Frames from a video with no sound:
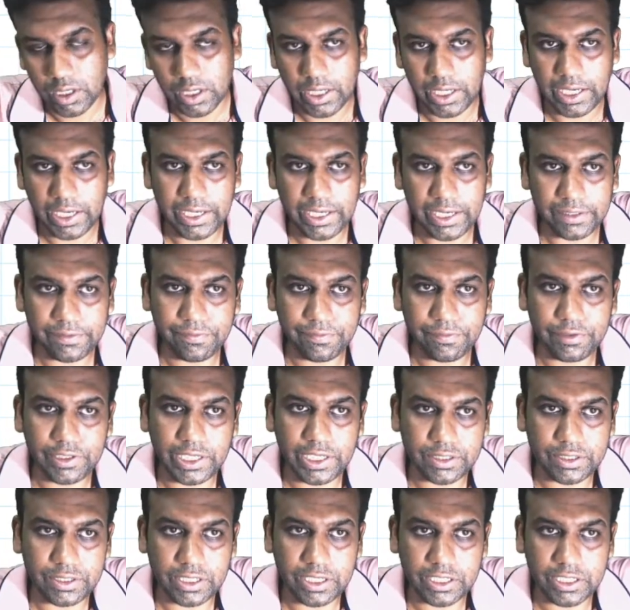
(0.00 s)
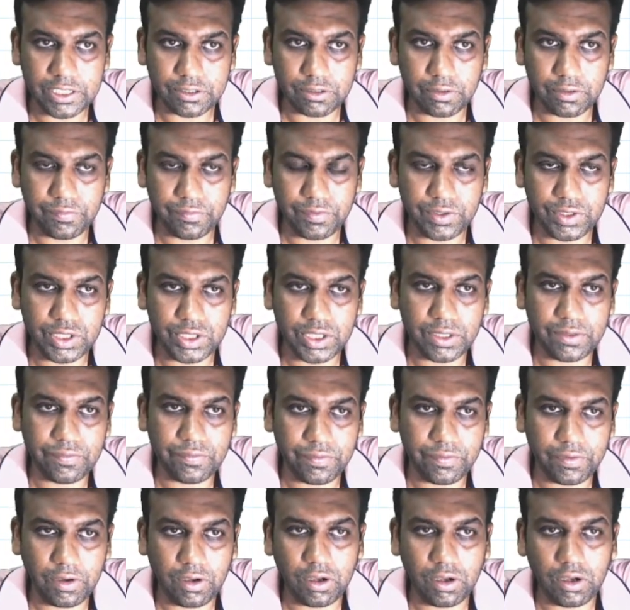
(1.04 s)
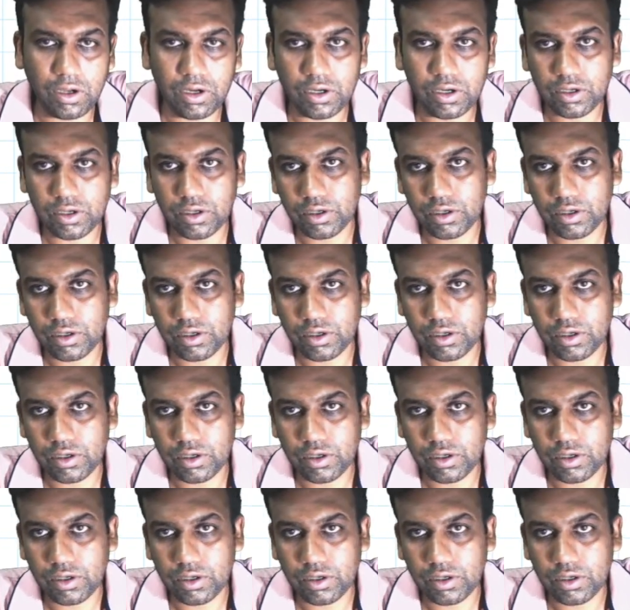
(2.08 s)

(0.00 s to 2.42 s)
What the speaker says: Nth Fourier series coefficient for